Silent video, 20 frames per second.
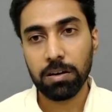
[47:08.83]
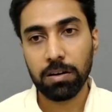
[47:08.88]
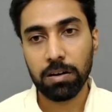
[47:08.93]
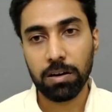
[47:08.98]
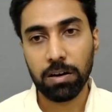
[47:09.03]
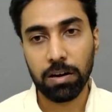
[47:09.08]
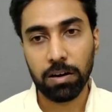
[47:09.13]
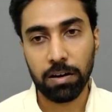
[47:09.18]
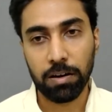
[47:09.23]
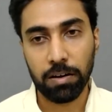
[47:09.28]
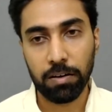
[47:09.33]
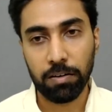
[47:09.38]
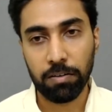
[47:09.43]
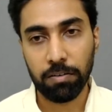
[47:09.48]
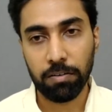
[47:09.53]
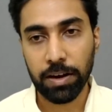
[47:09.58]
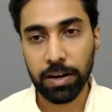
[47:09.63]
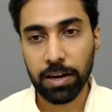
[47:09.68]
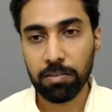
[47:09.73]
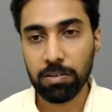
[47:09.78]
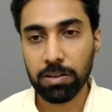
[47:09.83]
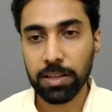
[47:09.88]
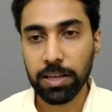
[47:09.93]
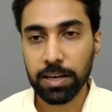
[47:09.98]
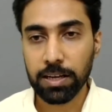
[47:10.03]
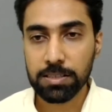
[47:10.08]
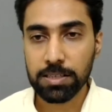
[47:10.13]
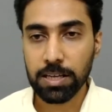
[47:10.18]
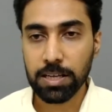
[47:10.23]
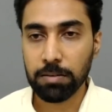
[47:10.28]
whenever the
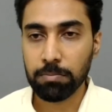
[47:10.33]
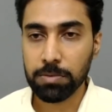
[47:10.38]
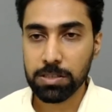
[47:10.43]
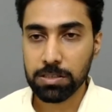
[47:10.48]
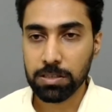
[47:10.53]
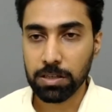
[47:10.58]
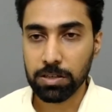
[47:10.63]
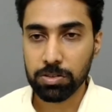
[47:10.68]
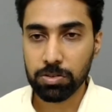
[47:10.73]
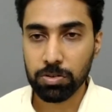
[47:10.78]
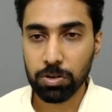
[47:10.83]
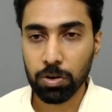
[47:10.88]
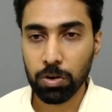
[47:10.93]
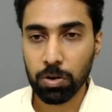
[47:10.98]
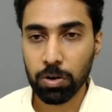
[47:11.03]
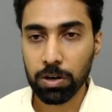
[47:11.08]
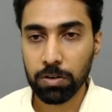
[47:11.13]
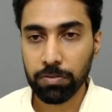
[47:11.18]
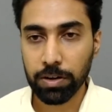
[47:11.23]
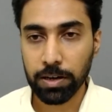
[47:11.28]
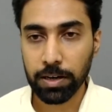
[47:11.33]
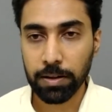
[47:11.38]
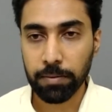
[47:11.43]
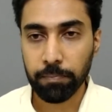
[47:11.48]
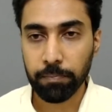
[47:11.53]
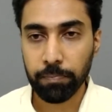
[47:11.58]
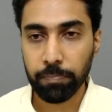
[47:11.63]
exam is there. So don't worry.